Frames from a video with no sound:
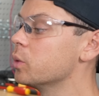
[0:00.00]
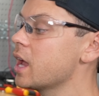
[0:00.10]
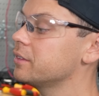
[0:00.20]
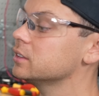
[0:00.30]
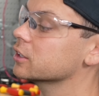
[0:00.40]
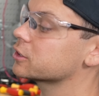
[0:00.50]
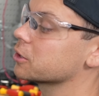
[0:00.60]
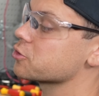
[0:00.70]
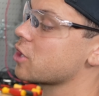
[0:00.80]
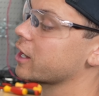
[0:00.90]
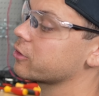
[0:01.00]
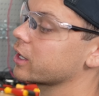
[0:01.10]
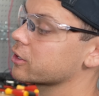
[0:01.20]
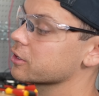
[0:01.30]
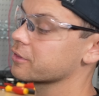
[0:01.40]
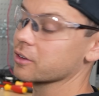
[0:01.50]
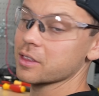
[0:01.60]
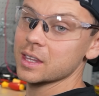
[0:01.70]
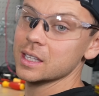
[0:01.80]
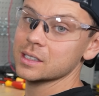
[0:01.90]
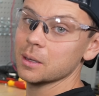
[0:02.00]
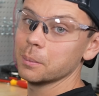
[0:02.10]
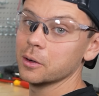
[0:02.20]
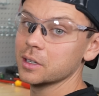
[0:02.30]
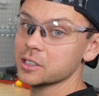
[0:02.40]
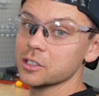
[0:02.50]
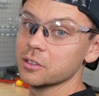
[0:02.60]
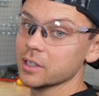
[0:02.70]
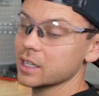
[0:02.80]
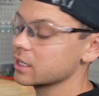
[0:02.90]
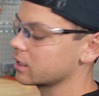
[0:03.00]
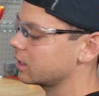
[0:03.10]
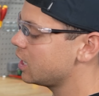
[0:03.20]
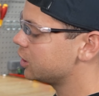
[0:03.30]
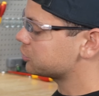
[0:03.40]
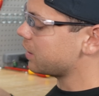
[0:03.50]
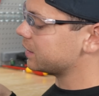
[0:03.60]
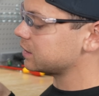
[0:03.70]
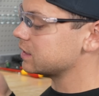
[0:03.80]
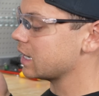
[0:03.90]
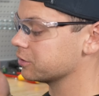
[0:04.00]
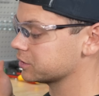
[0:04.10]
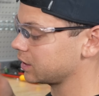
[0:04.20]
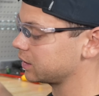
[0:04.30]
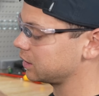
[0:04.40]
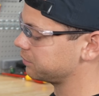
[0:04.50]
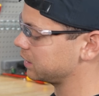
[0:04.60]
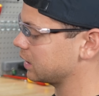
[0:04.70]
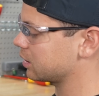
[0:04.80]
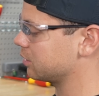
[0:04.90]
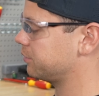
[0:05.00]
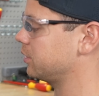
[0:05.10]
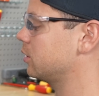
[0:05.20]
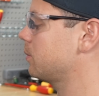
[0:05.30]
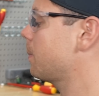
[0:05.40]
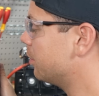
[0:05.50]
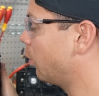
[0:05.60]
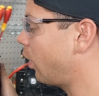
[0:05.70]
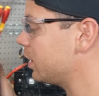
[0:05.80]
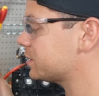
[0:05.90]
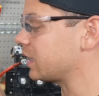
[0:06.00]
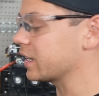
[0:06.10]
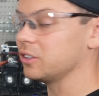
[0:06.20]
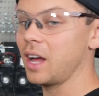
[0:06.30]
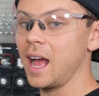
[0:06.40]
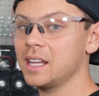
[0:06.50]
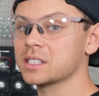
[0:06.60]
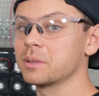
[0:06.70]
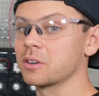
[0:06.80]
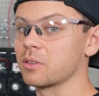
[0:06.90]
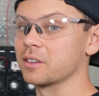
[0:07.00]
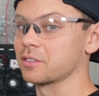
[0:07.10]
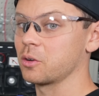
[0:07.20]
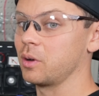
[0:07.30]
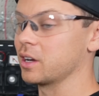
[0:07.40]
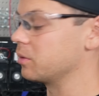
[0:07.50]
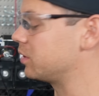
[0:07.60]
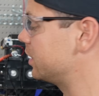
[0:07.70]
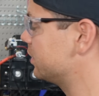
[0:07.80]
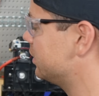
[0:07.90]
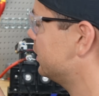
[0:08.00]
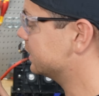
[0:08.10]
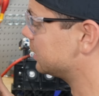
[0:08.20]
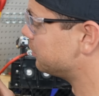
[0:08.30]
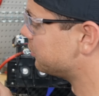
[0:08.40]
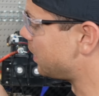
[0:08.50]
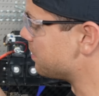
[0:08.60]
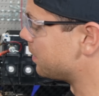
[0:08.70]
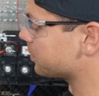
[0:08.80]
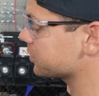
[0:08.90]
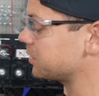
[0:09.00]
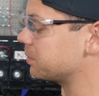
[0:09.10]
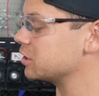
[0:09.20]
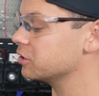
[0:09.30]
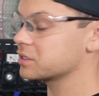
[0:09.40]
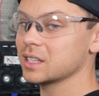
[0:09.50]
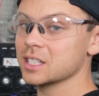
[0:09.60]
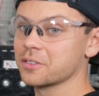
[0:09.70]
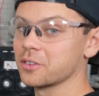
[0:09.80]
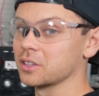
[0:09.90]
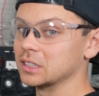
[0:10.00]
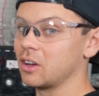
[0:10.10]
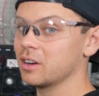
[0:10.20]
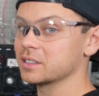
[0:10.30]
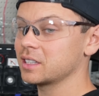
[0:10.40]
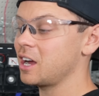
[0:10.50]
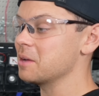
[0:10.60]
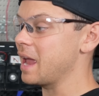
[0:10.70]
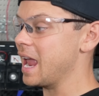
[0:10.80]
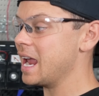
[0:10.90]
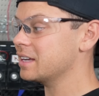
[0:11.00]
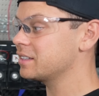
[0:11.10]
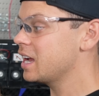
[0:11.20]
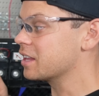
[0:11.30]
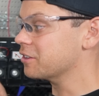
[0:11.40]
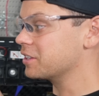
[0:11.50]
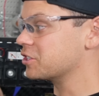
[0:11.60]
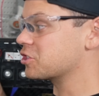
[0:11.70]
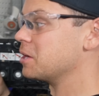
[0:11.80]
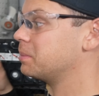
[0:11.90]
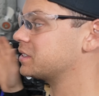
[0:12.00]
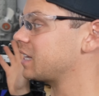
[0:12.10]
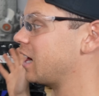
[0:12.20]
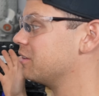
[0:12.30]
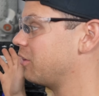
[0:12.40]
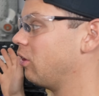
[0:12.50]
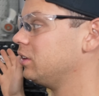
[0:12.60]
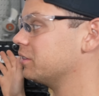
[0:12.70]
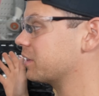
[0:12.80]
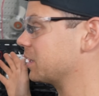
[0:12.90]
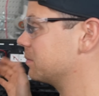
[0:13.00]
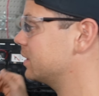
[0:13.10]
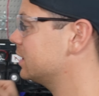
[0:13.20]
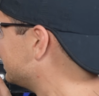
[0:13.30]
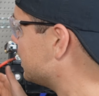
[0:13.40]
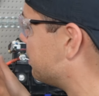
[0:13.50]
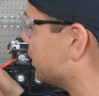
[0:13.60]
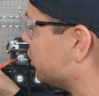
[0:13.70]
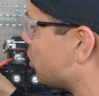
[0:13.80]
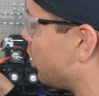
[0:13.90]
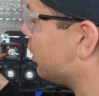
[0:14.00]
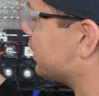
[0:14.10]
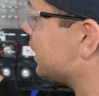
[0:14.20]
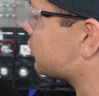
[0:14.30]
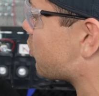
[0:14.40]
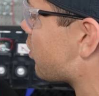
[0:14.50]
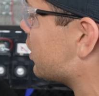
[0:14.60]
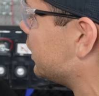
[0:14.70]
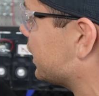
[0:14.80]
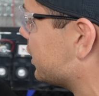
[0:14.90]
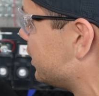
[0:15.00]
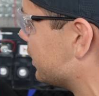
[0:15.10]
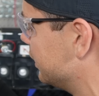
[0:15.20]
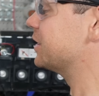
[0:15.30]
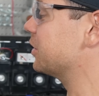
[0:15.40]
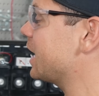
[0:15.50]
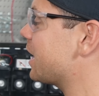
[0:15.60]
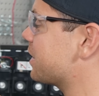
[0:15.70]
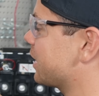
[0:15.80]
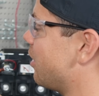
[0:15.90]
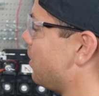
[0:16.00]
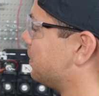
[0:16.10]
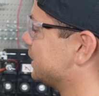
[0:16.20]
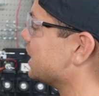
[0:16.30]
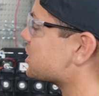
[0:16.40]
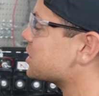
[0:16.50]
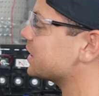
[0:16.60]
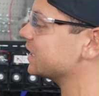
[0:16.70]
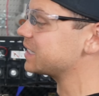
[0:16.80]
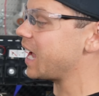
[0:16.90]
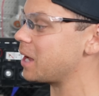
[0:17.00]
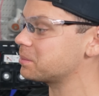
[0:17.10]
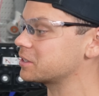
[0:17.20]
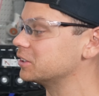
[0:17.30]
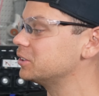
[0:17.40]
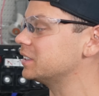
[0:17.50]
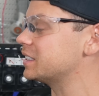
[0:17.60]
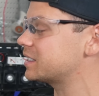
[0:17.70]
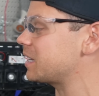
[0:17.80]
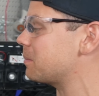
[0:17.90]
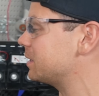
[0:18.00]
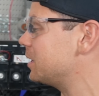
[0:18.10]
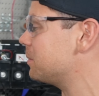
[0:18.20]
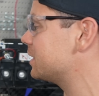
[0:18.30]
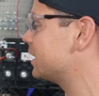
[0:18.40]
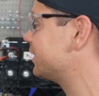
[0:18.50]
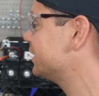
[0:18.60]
We have a long-term track record for these components over here. So that's a downside of the EcoFlow. But Wattcycle has been around for quite a while, and some of my members have been using these for a long long time and they're the cheapest out of all of them. And the build quality is really good. So yeah, the competition is absolutely stepping up now.